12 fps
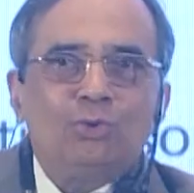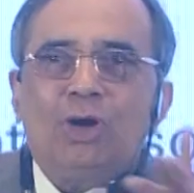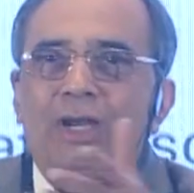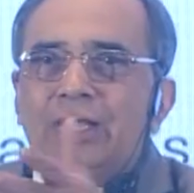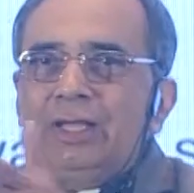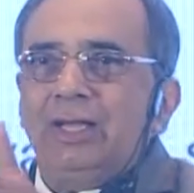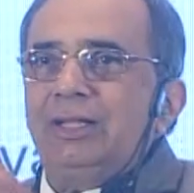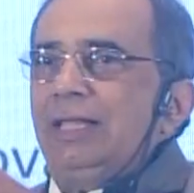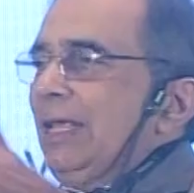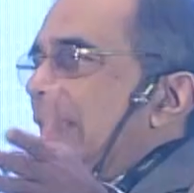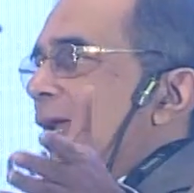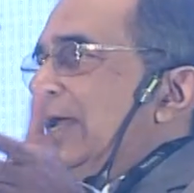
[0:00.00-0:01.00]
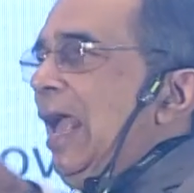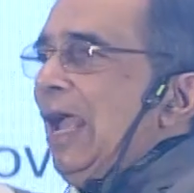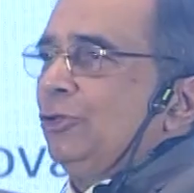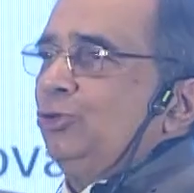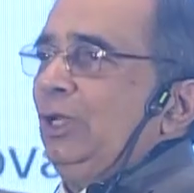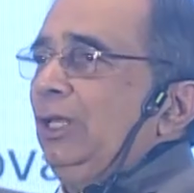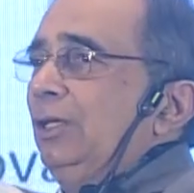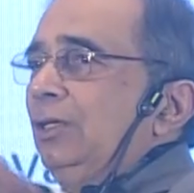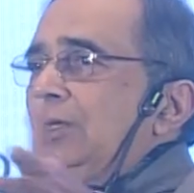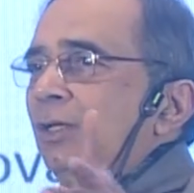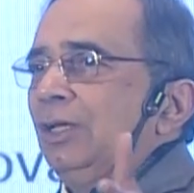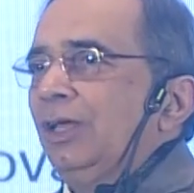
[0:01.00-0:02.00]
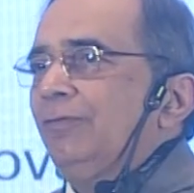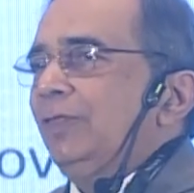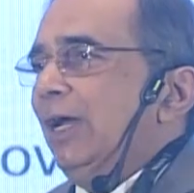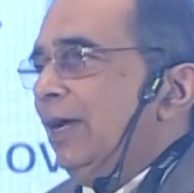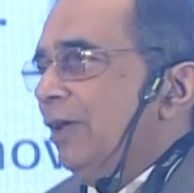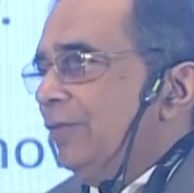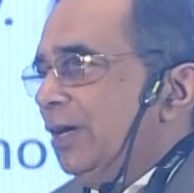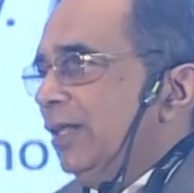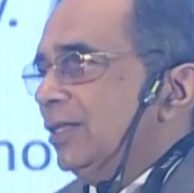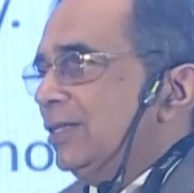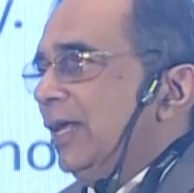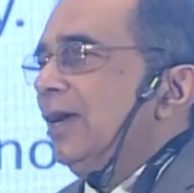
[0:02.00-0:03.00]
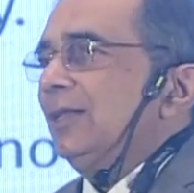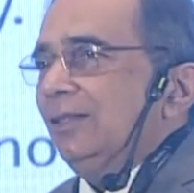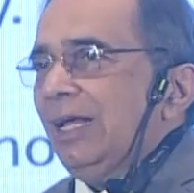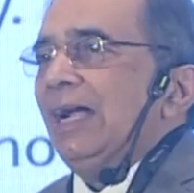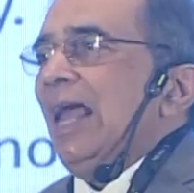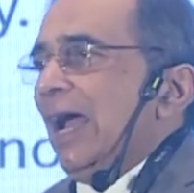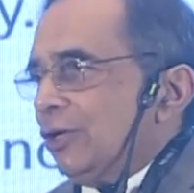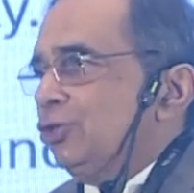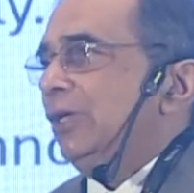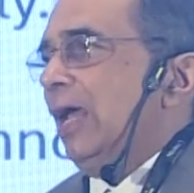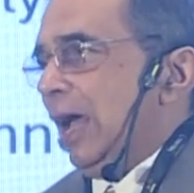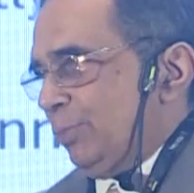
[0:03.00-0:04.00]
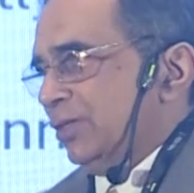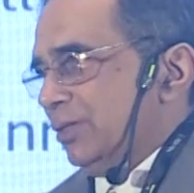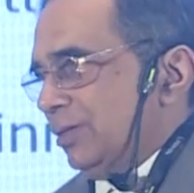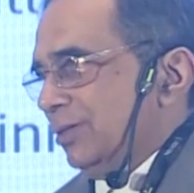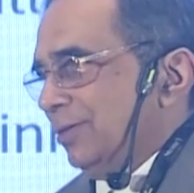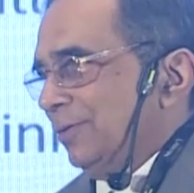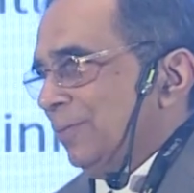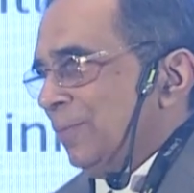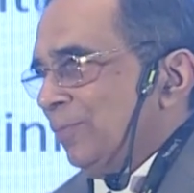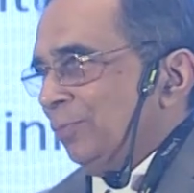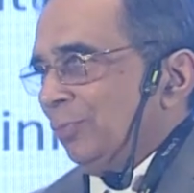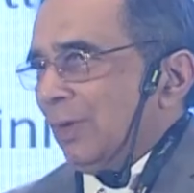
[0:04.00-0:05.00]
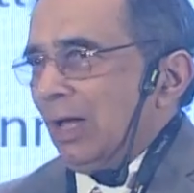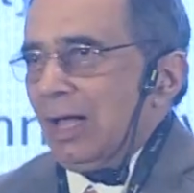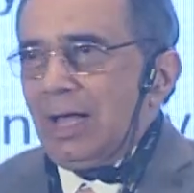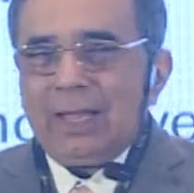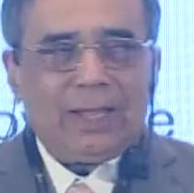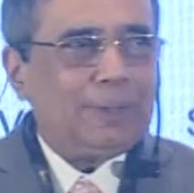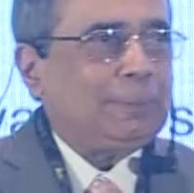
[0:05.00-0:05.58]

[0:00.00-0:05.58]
who are here, they can actually give that evidence that that actually happens. So